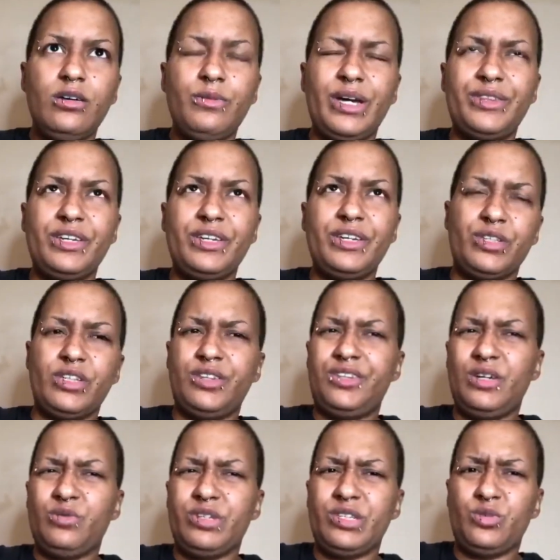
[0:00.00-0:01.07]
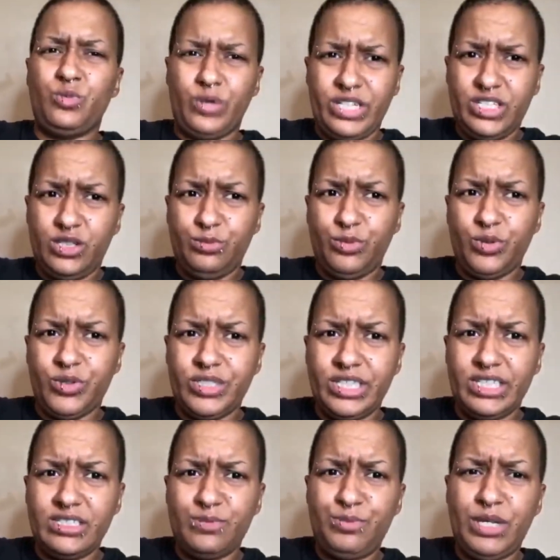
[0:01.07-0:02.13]
But I think what the thing with a Ouija board
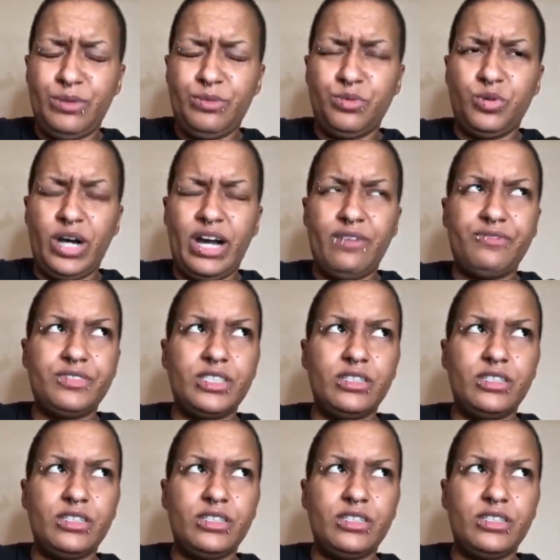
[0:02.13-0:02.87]
is people have